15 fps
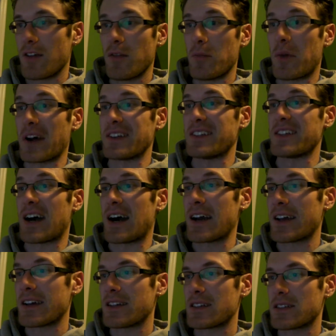My
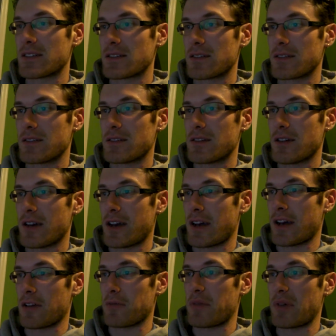diet
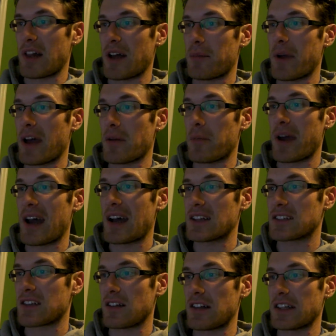and
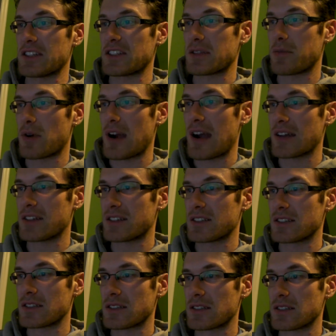past cleansing
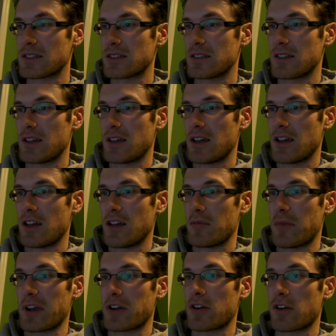practices,
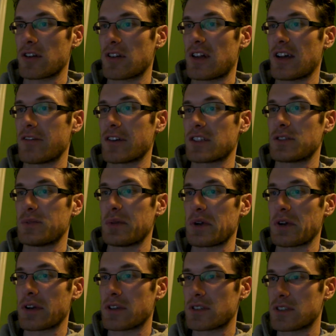my current life
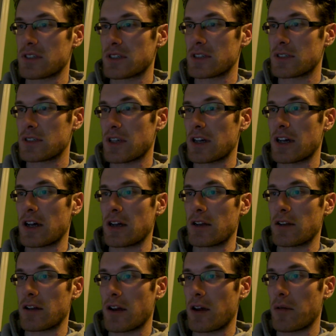experiences,
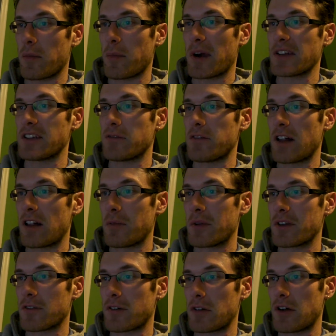and my
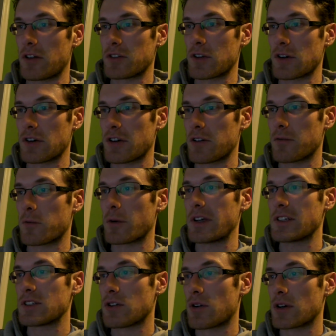development of alternative
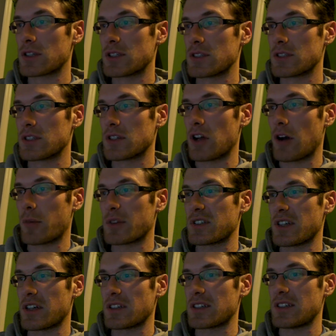resources to
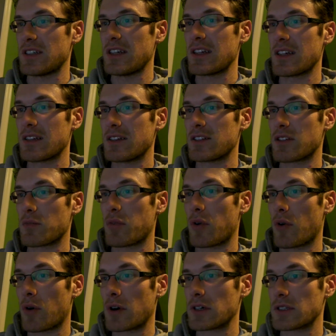compensate as needed
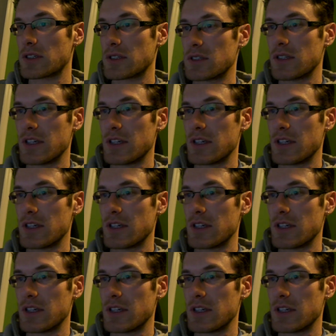support